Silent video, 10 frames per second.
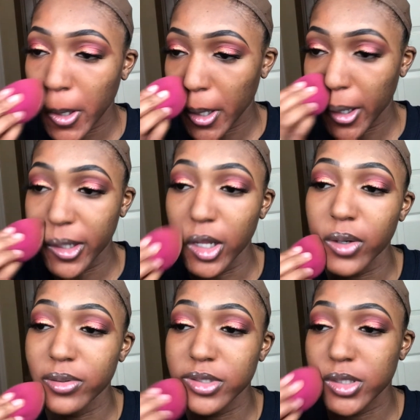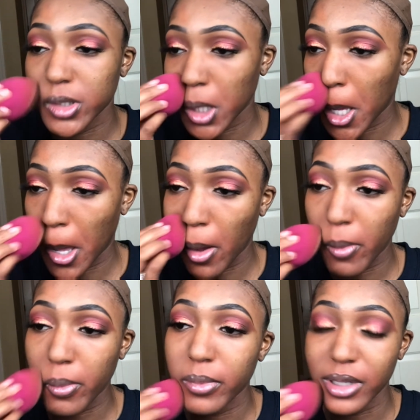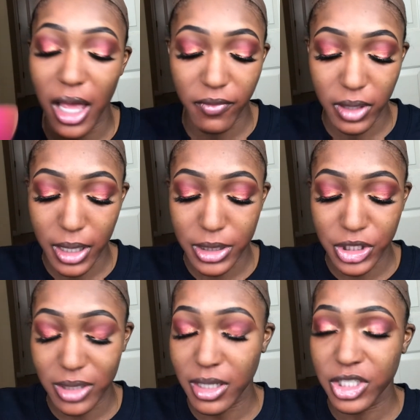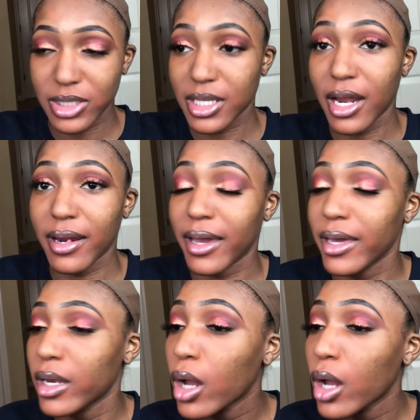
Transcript: And those laugh lines, they just get out of hand.